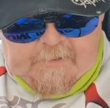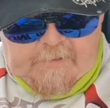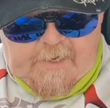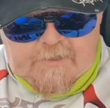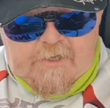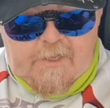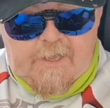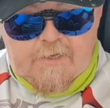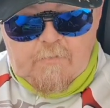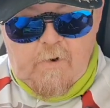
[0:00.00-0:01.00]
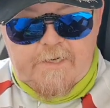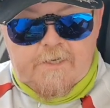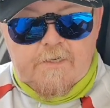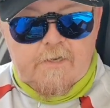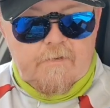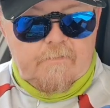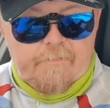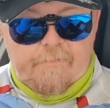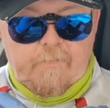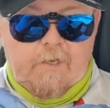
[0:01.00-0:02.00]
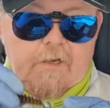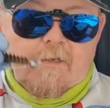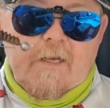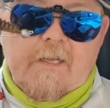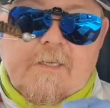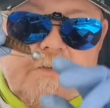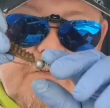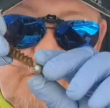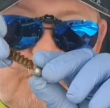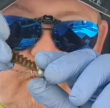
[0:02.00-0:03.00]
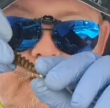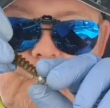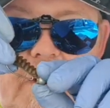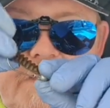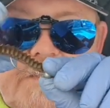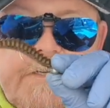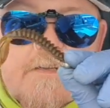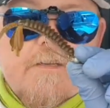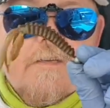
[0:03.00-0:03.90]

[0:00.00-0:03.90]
And there's a weighted, at a 2 gram weighted